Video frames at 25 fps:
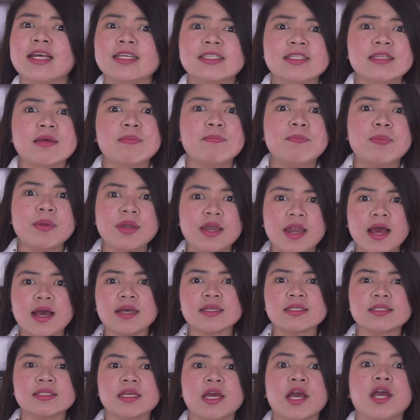as a
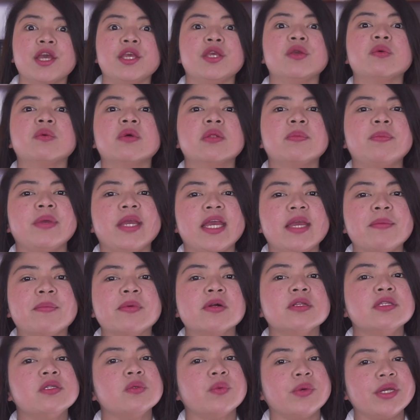plus, you will be
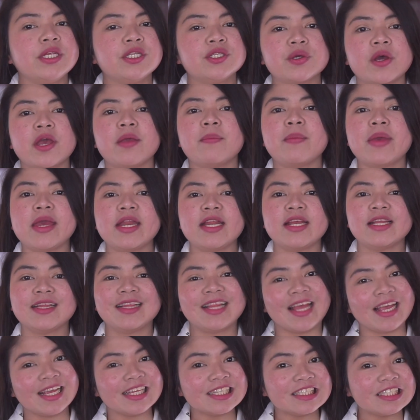able to enjoy many
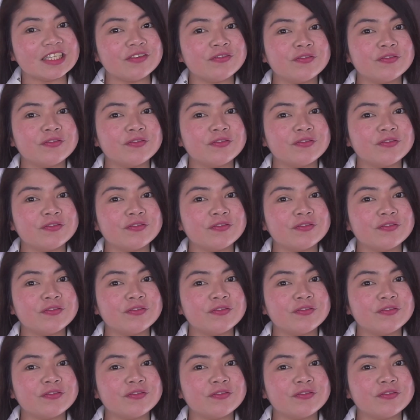tasty